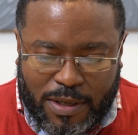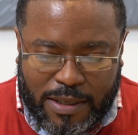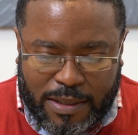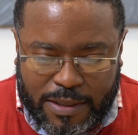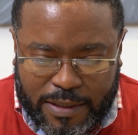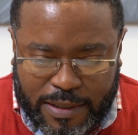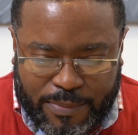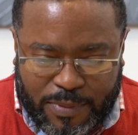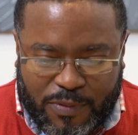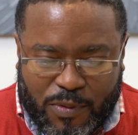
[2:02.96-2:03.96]
you are,
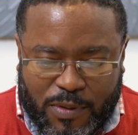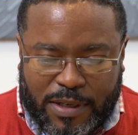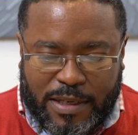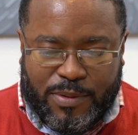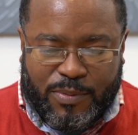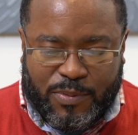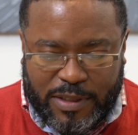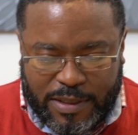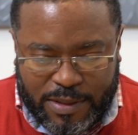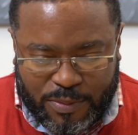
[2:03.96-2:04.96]
before
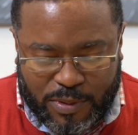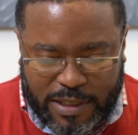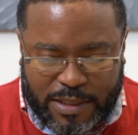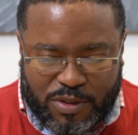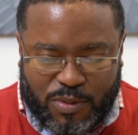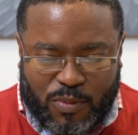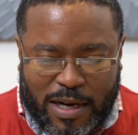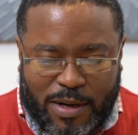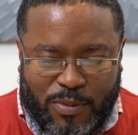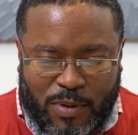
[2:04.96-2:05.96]
and then we'll get into
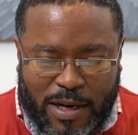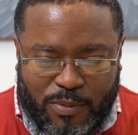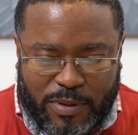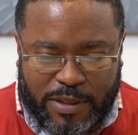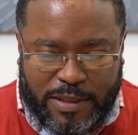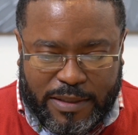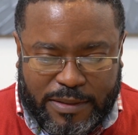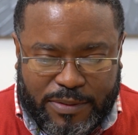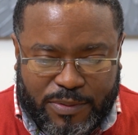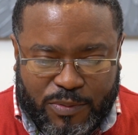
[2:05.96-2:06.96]
why
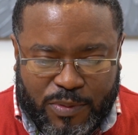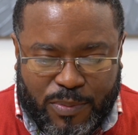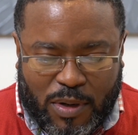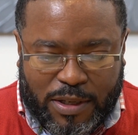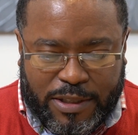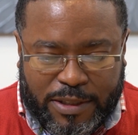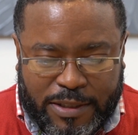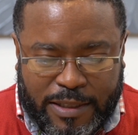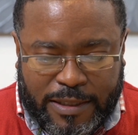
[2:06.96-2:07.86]
we brought you here